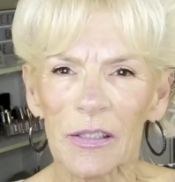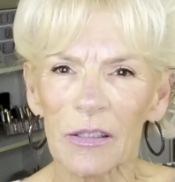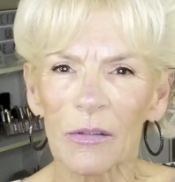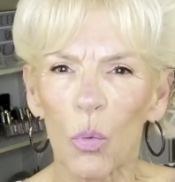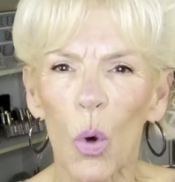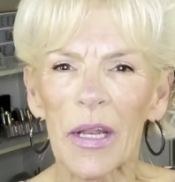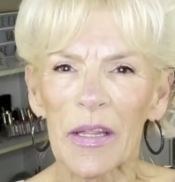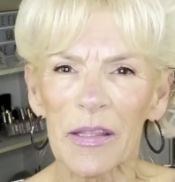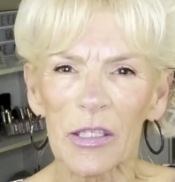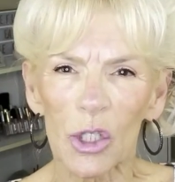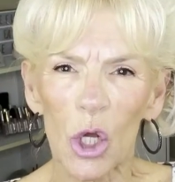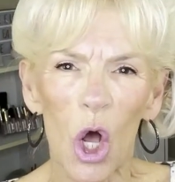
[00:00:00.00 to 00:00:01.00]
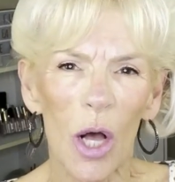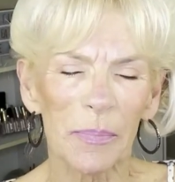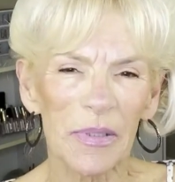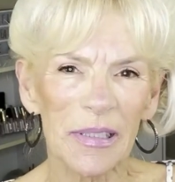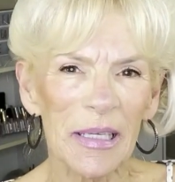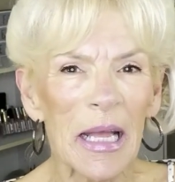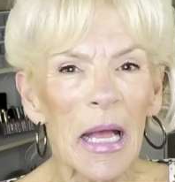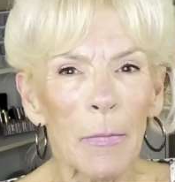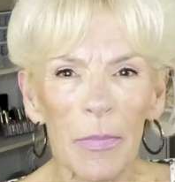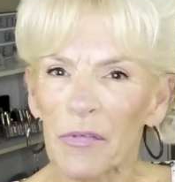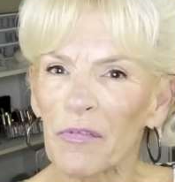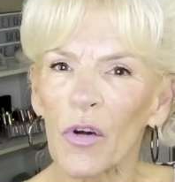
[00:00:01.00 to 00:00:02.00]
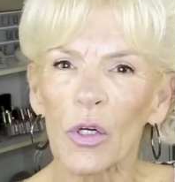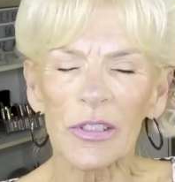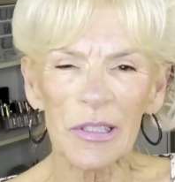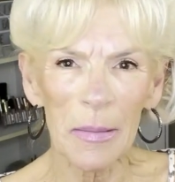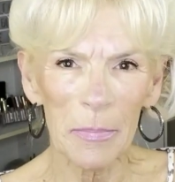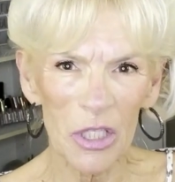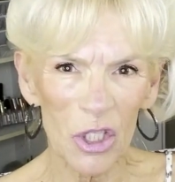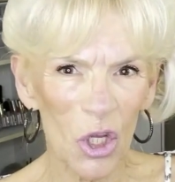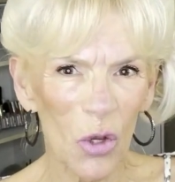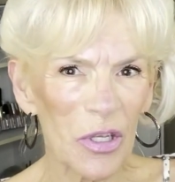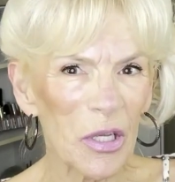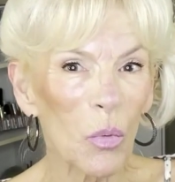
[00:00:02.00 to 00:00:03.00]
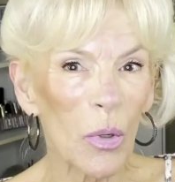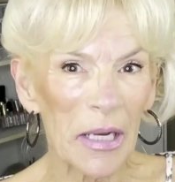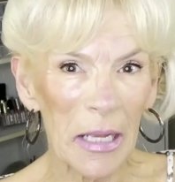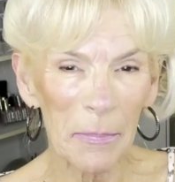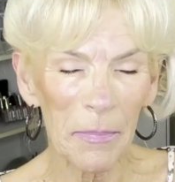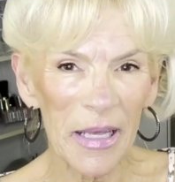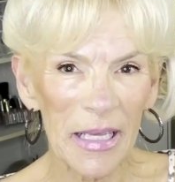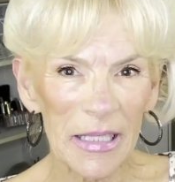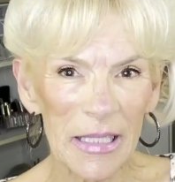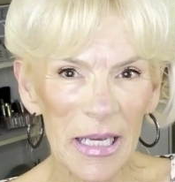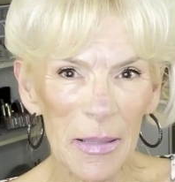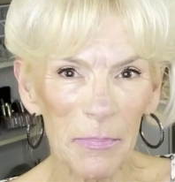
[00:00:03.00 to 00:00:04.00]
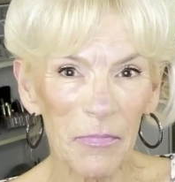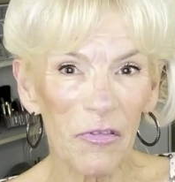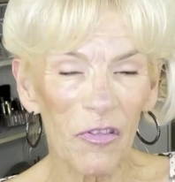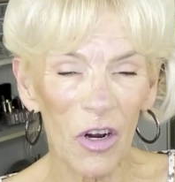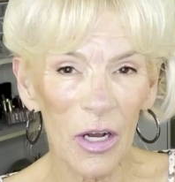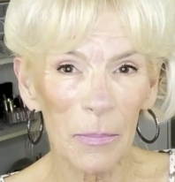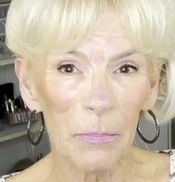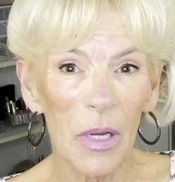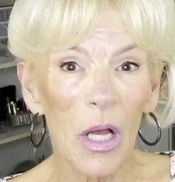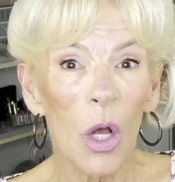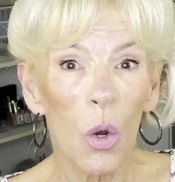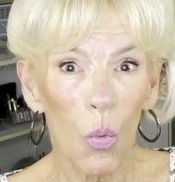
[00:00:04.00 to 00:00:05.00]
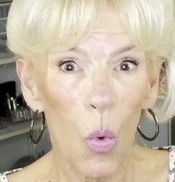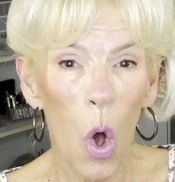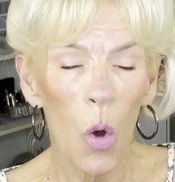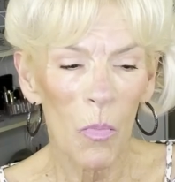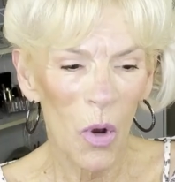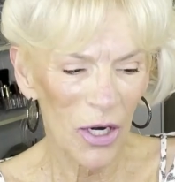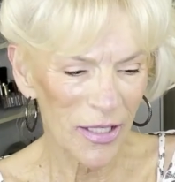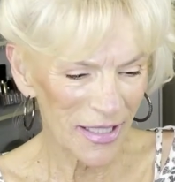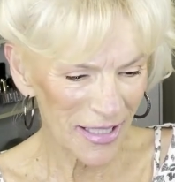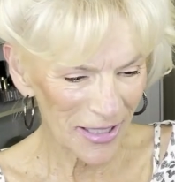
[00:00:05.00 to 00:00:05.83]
is one of the tops. But first let me show you what I picked up from Walmart.